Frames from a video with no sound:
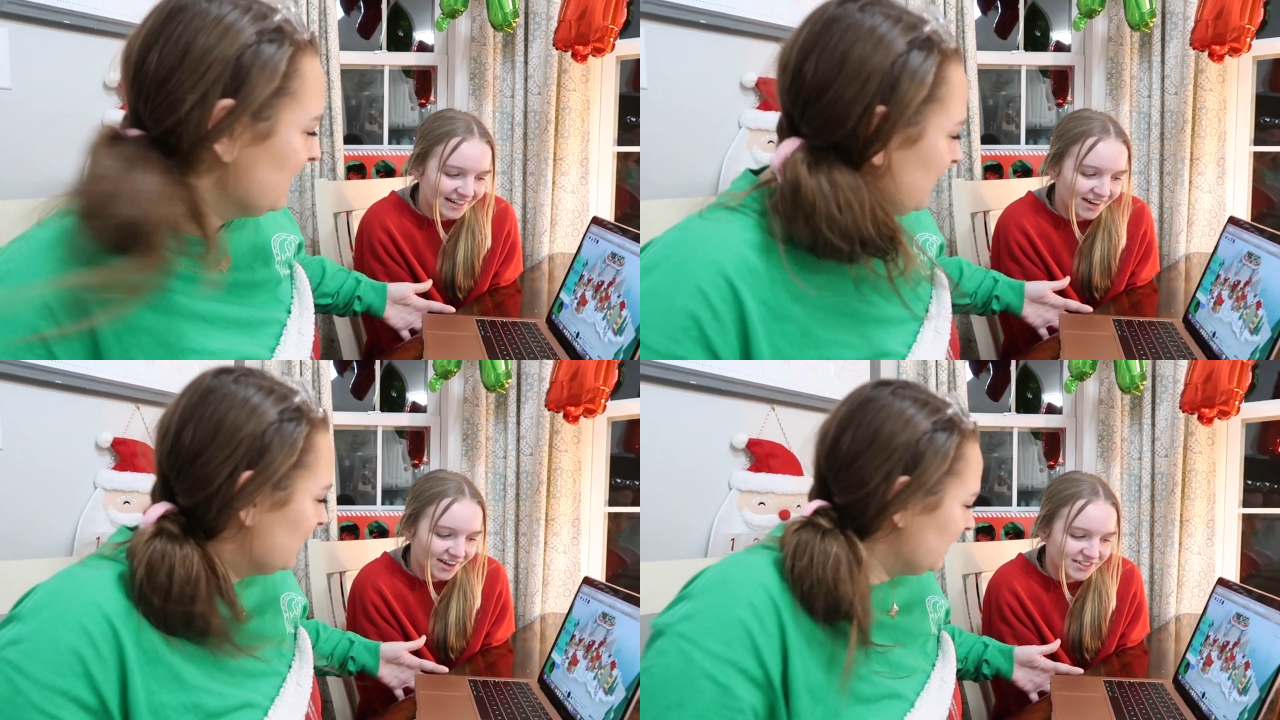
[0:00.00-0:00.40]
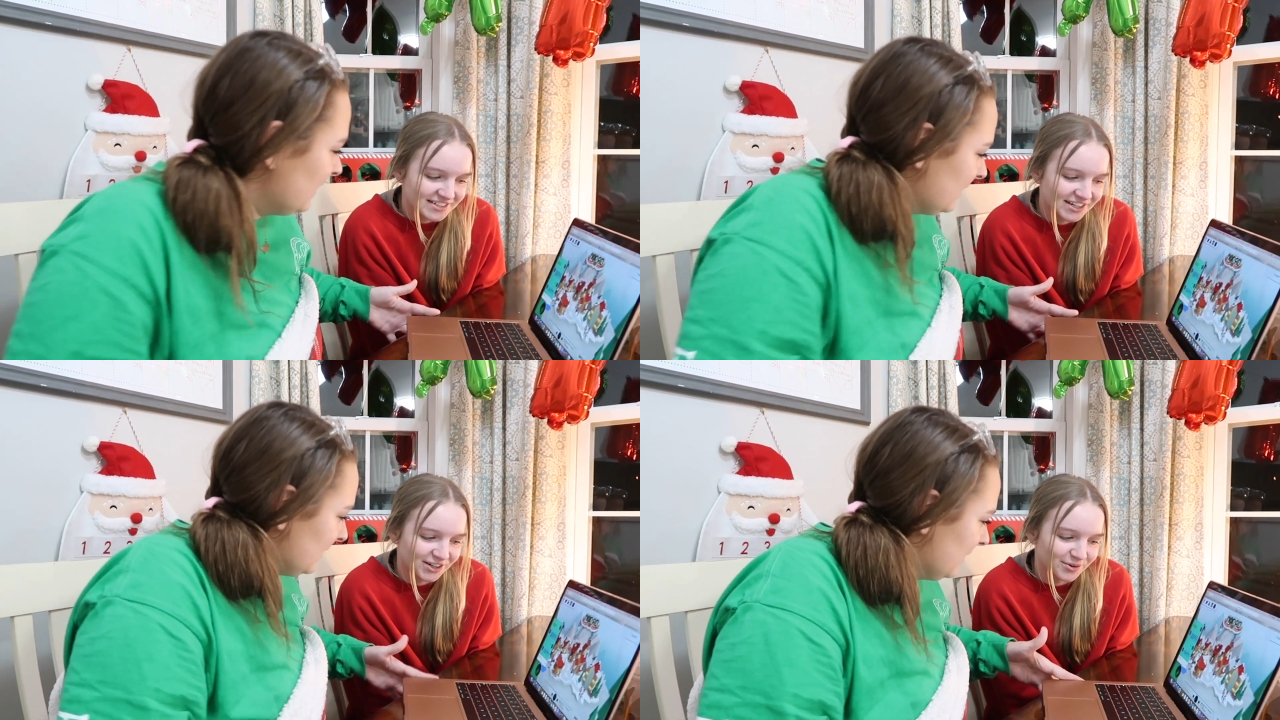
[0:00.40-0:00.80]
Speaker 1: I did not
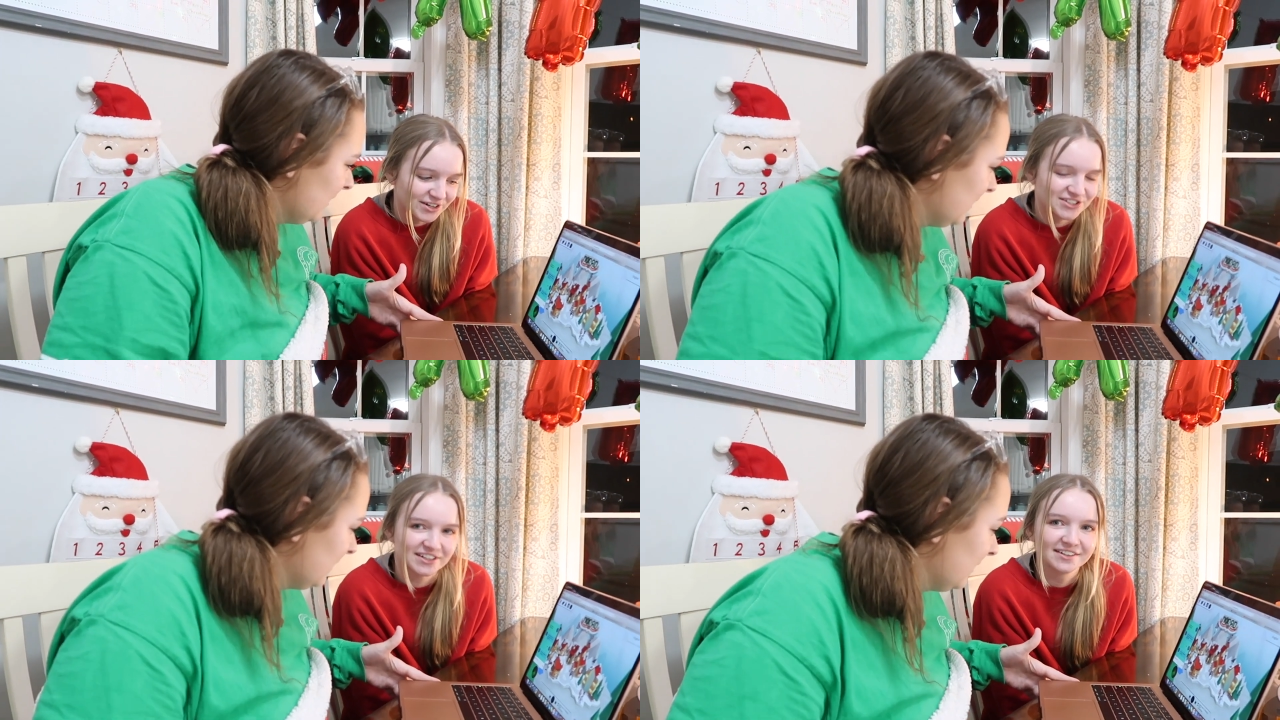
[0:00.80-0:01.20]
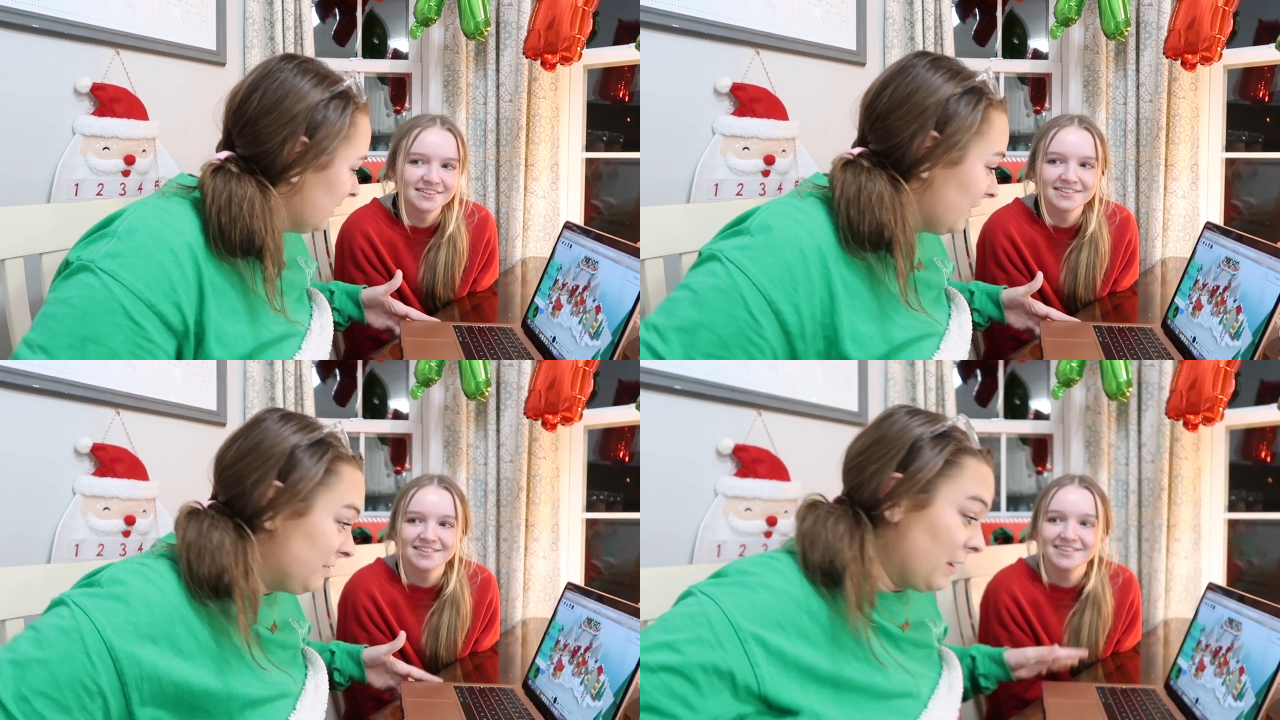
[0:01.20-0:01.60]
understand your question.
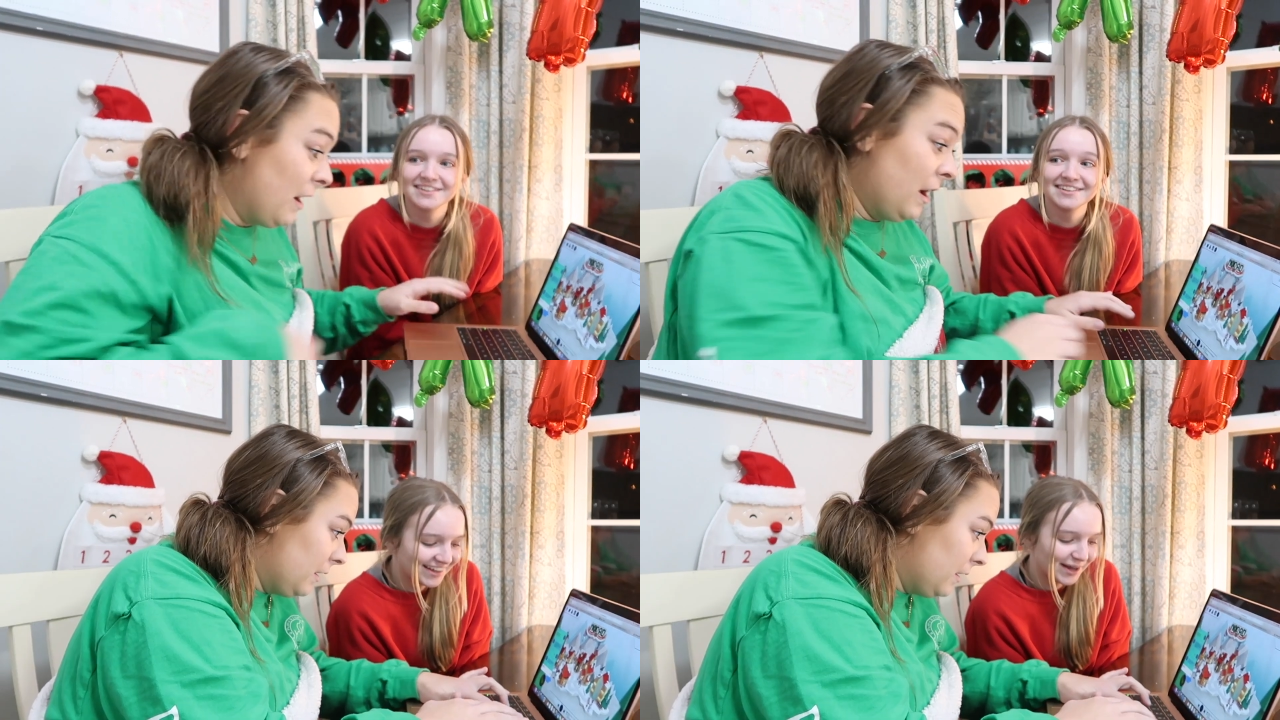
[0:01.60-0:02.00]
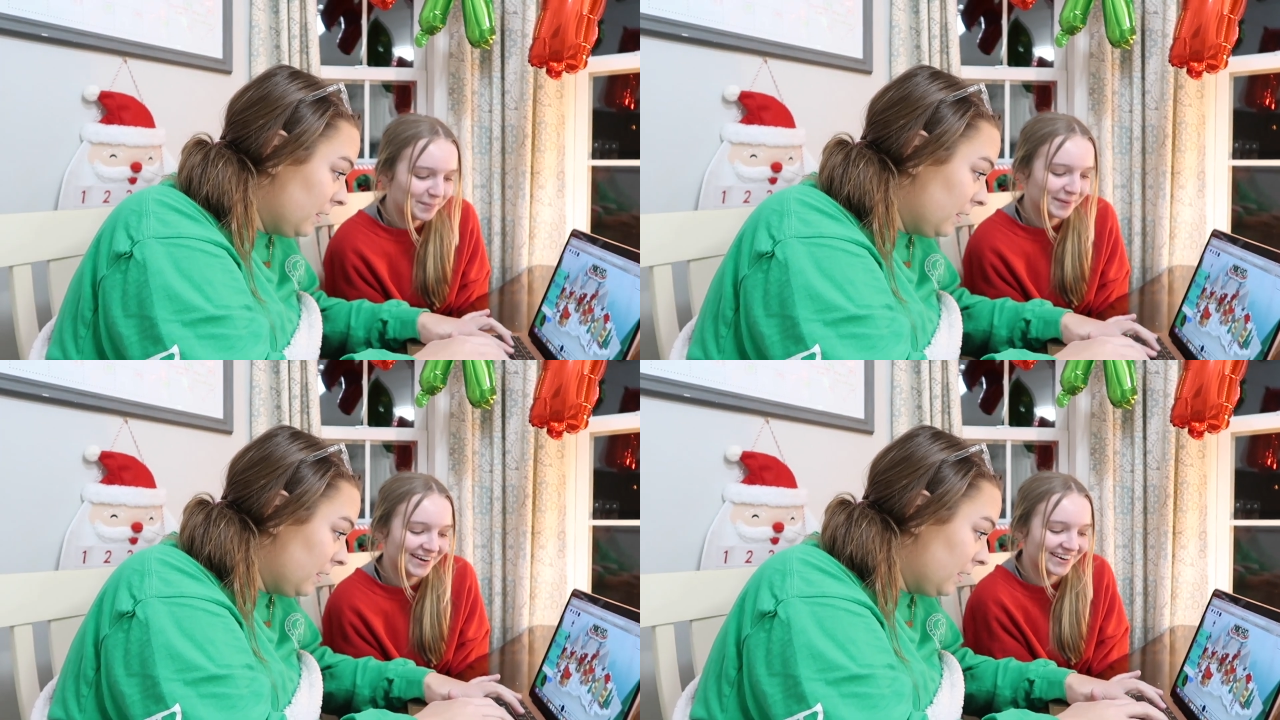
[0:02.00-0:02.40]

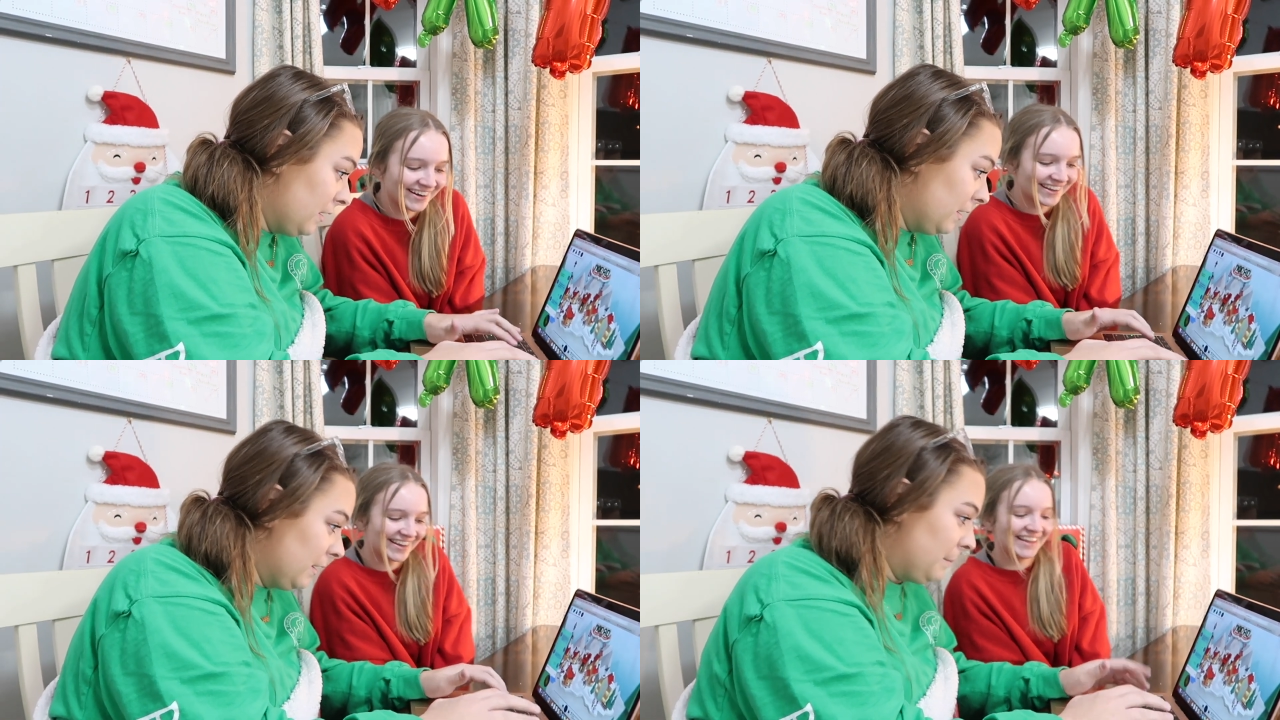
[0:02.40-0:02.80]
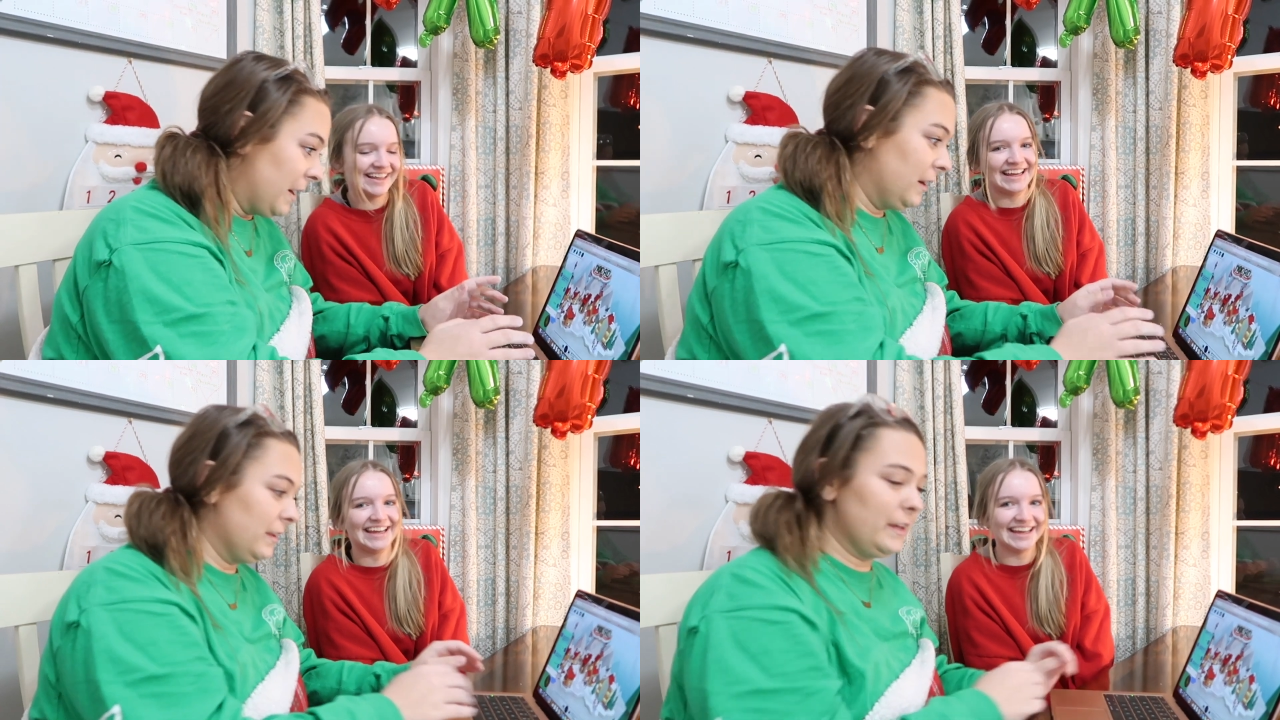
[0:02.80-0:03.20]

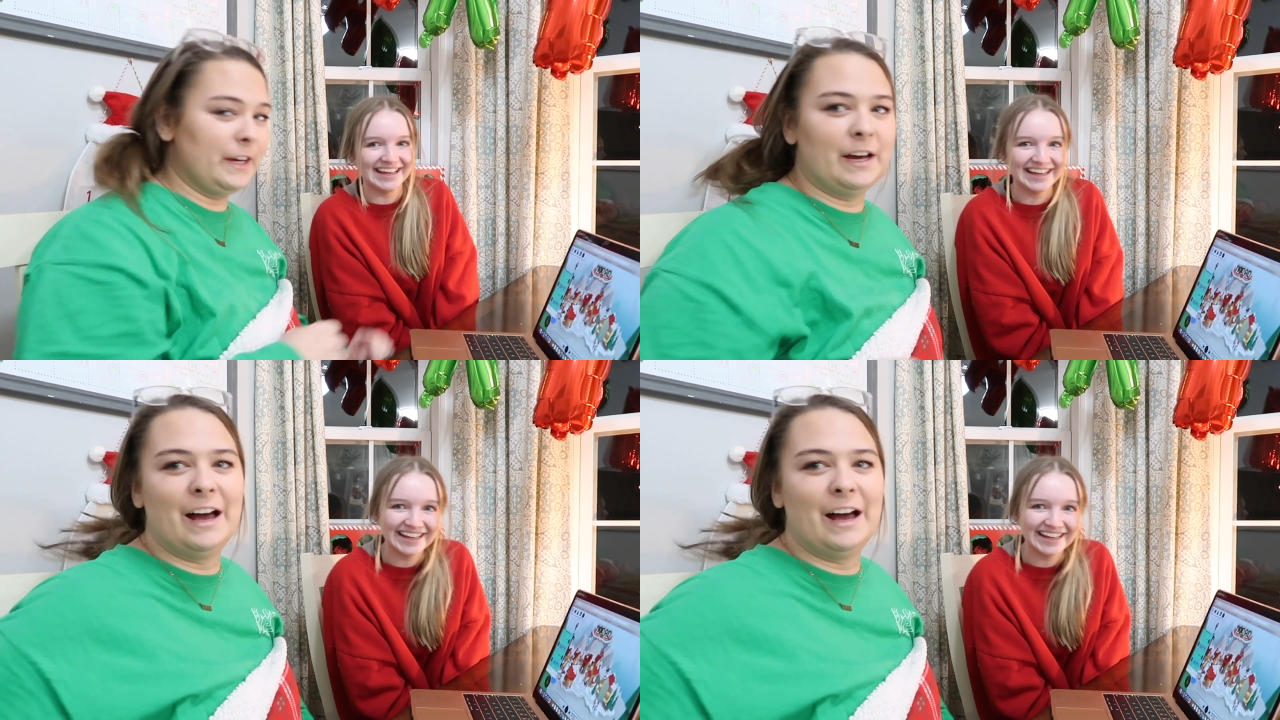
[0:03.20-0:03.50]
Apparently.